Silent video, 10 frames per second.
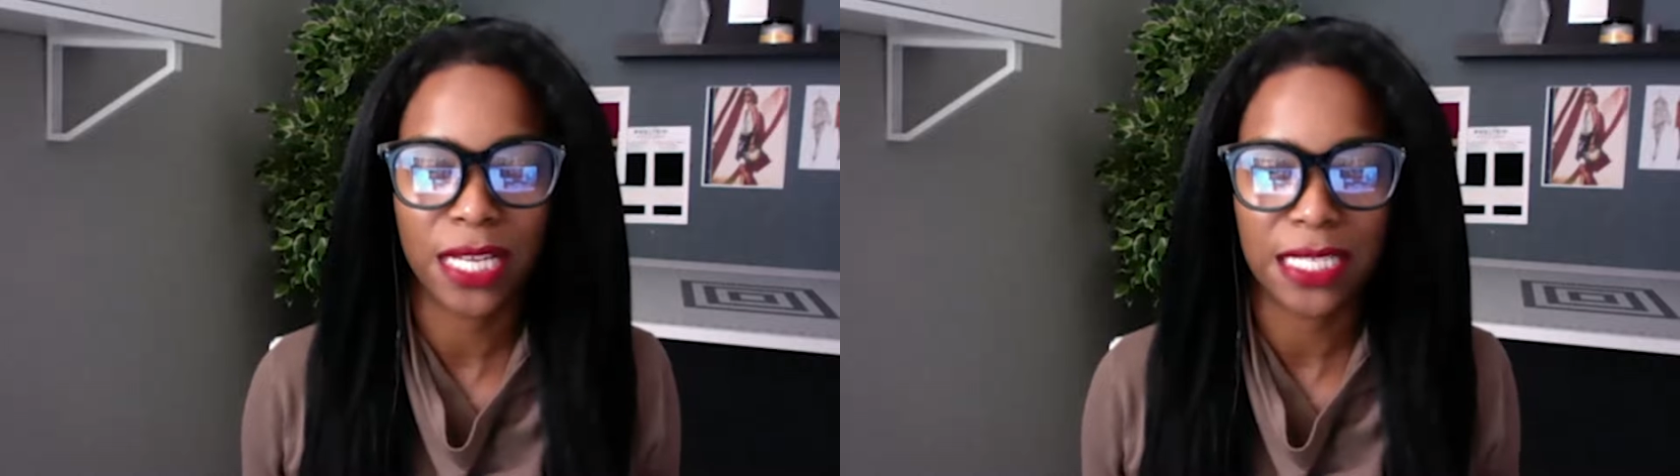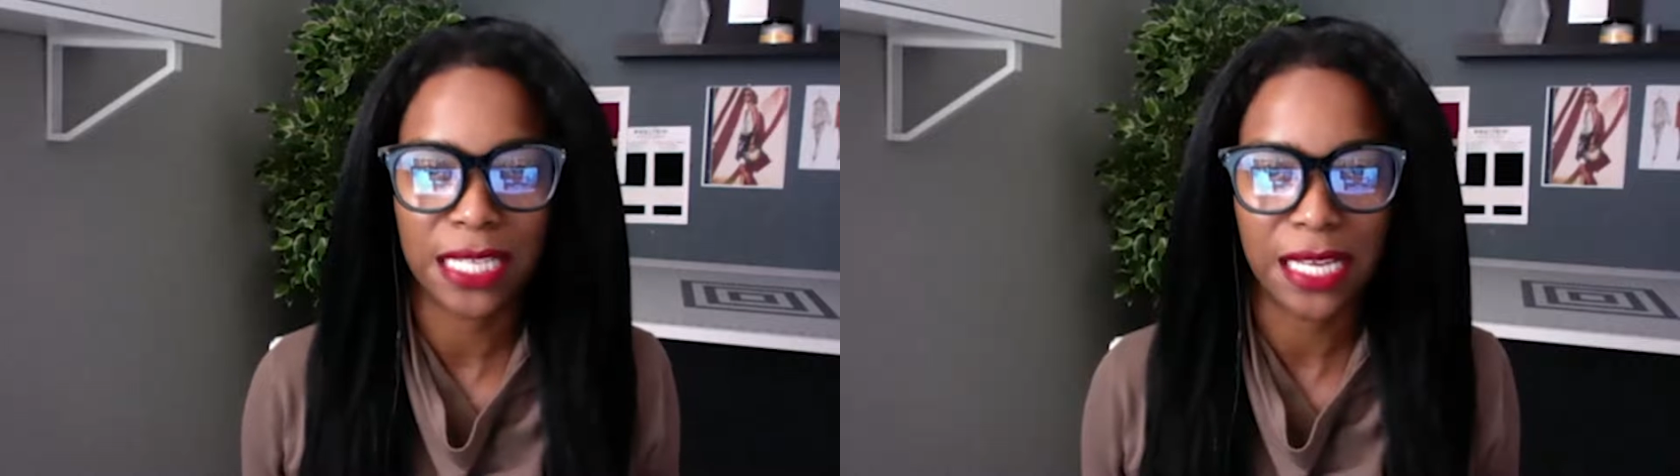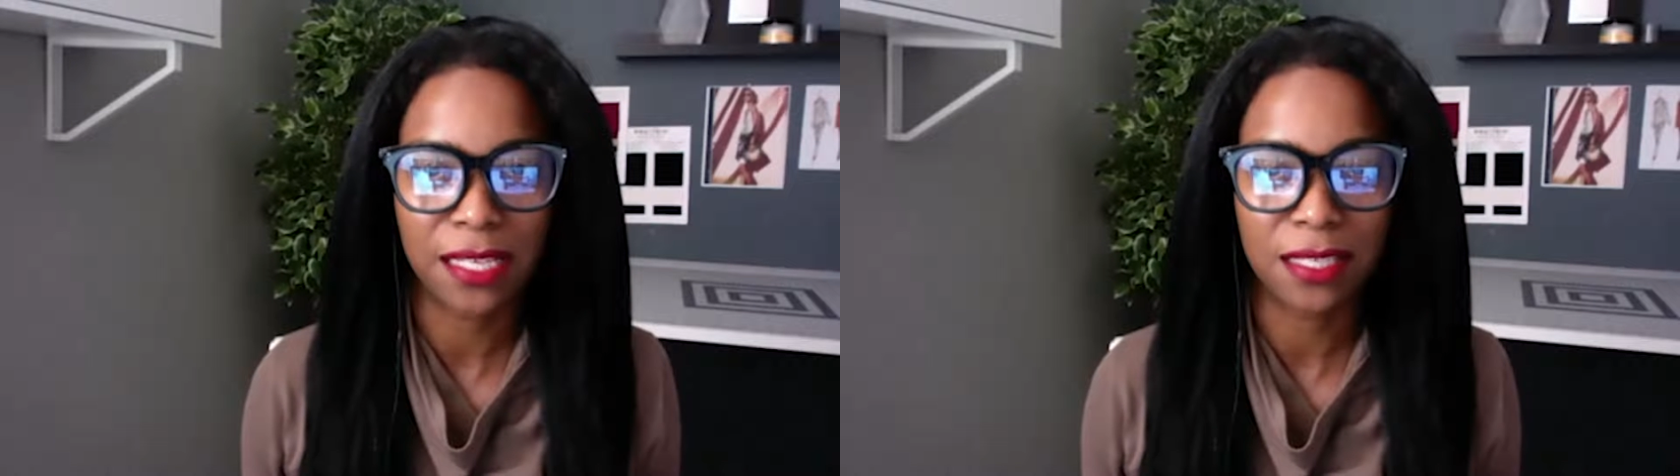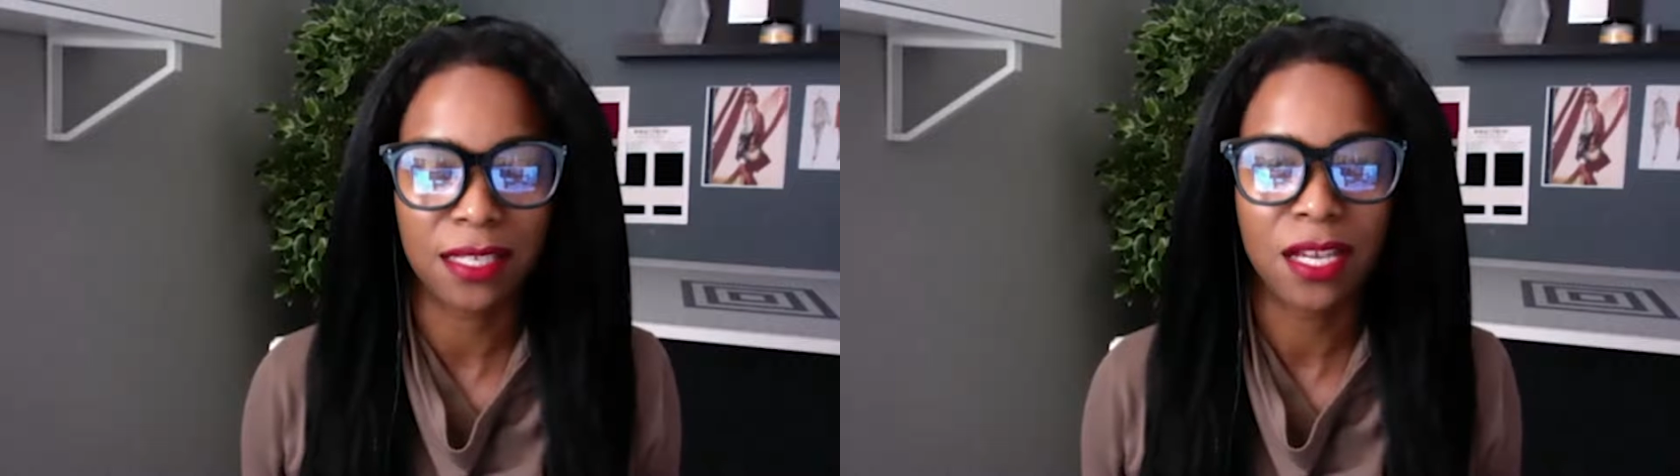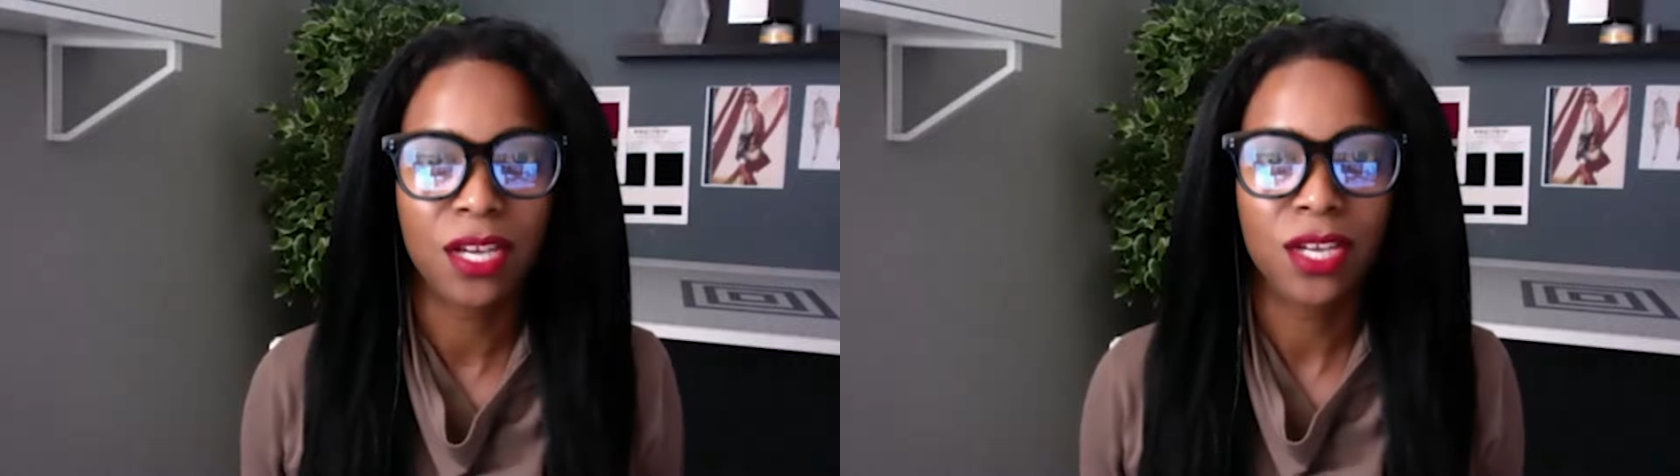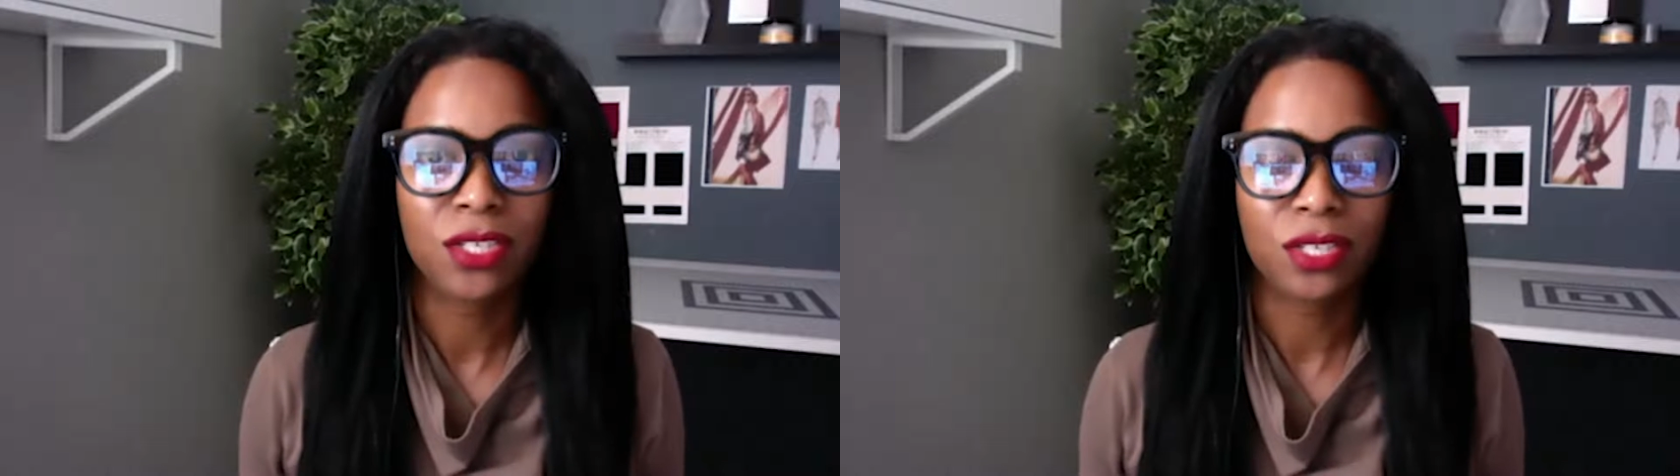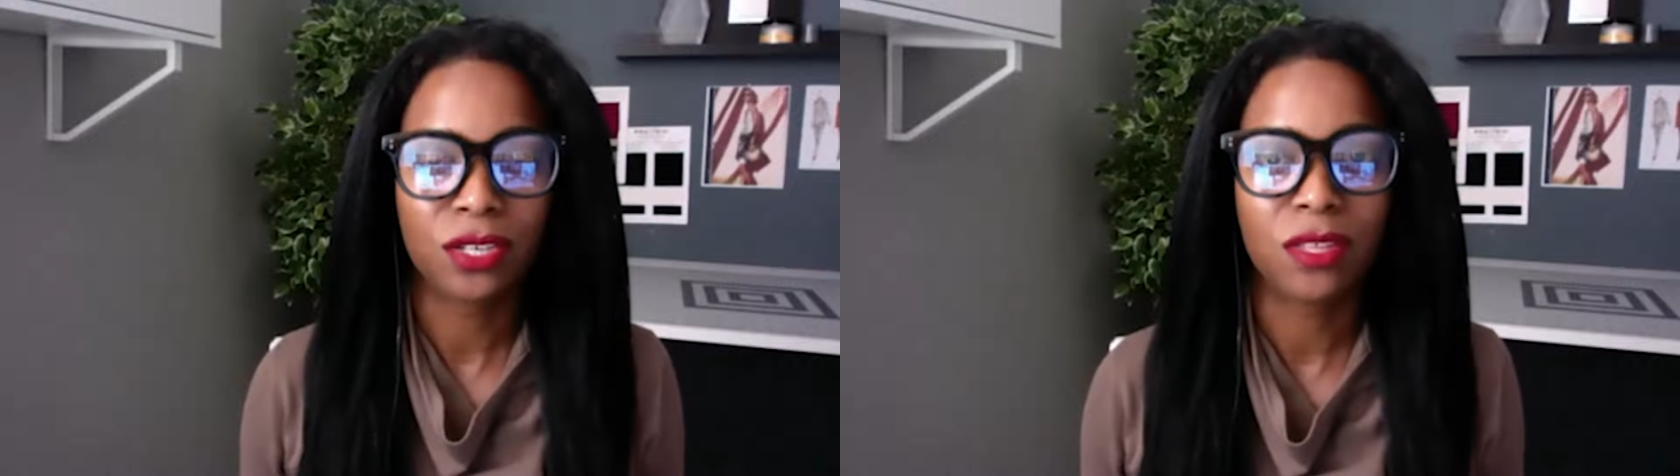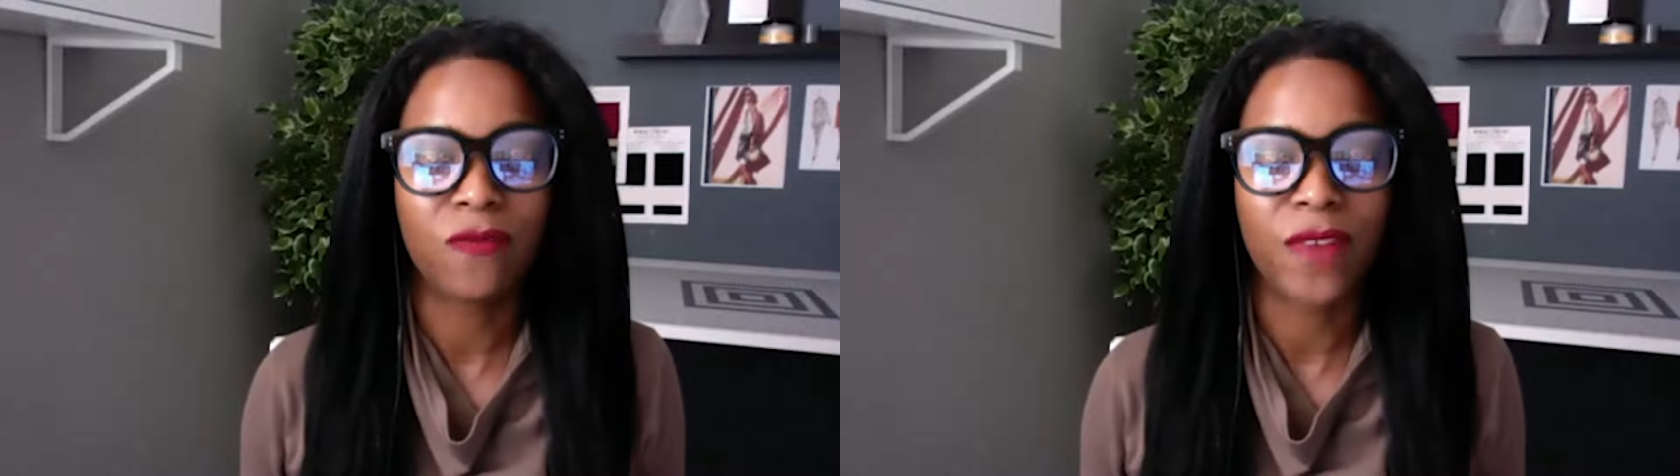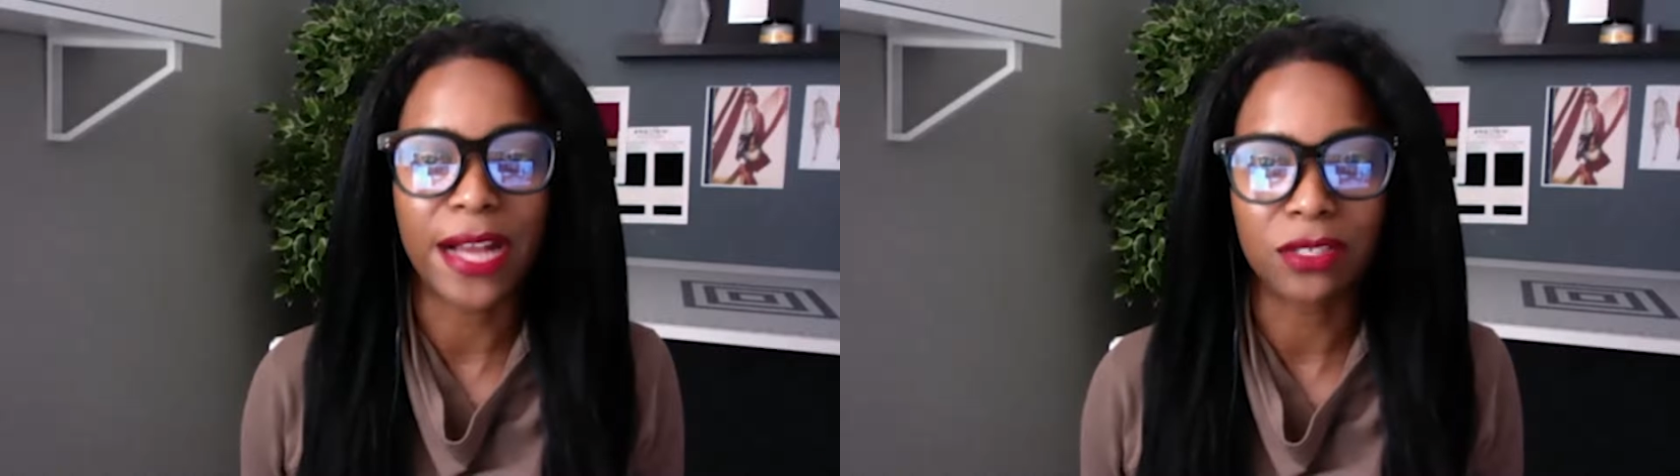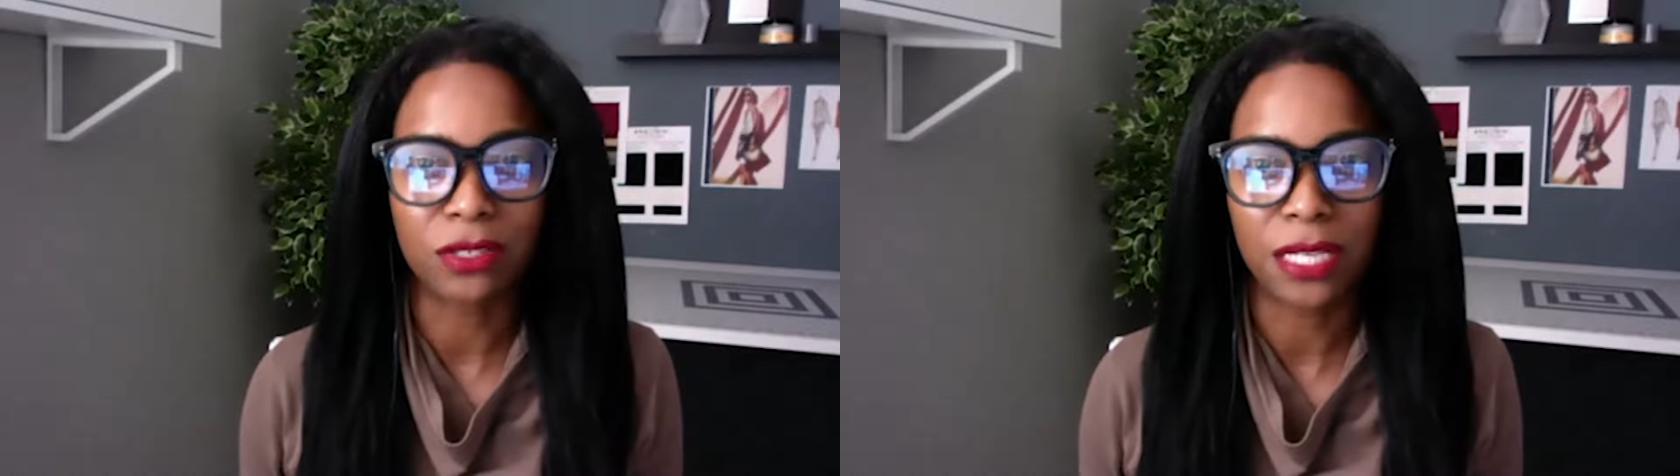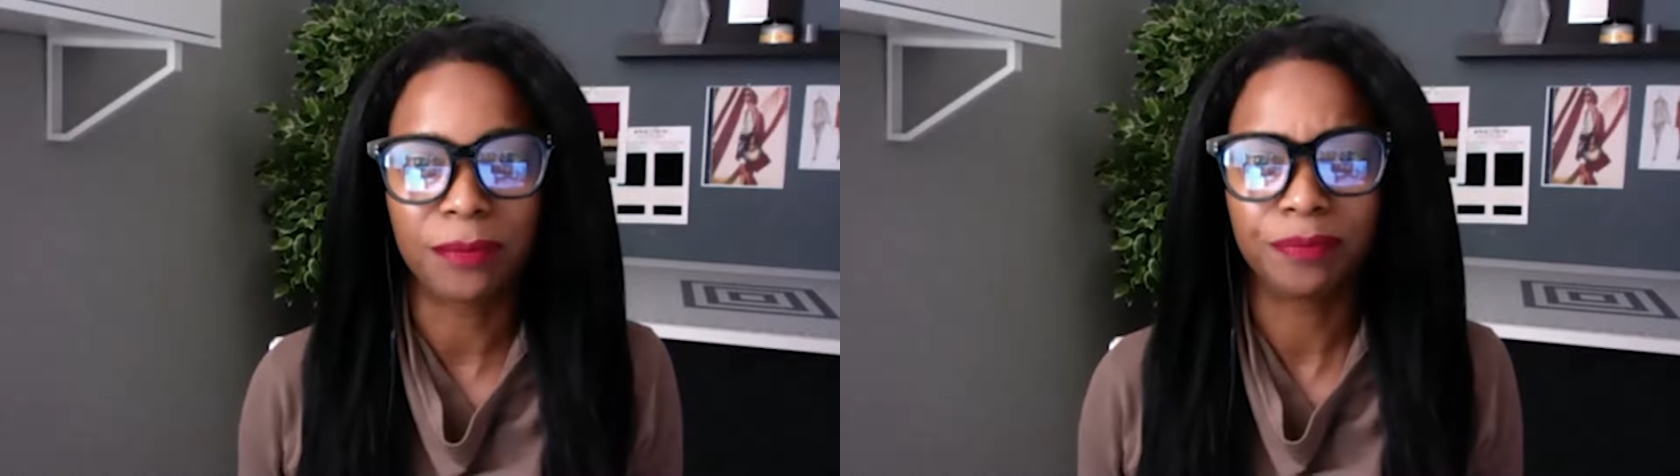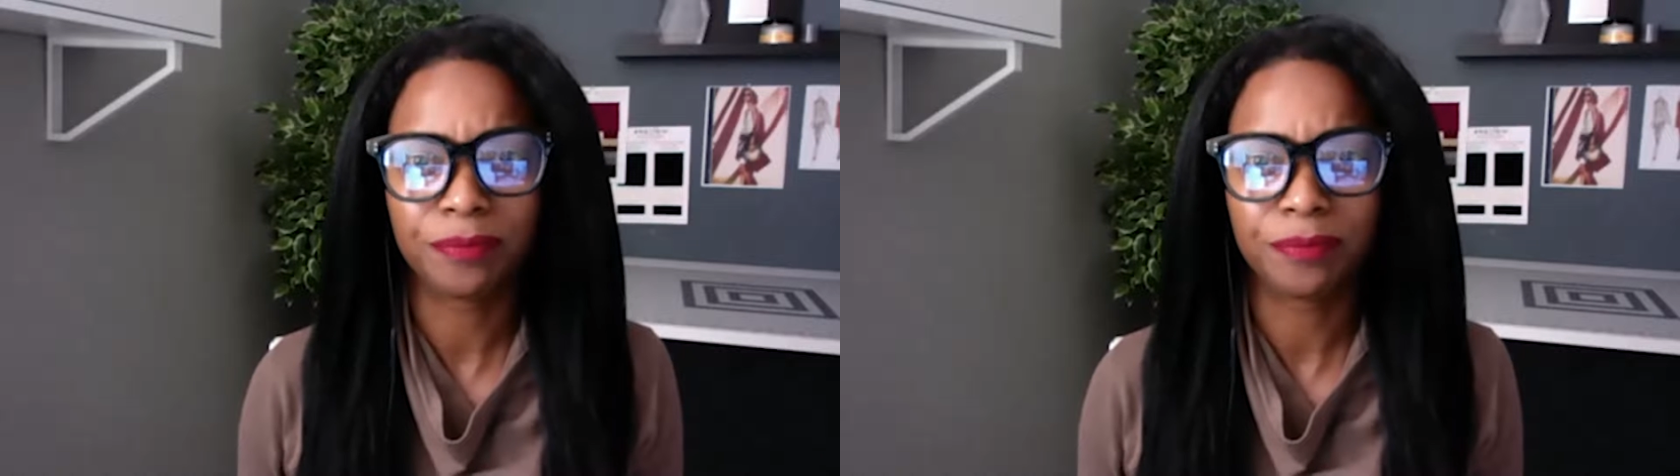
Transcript: ideas to the factory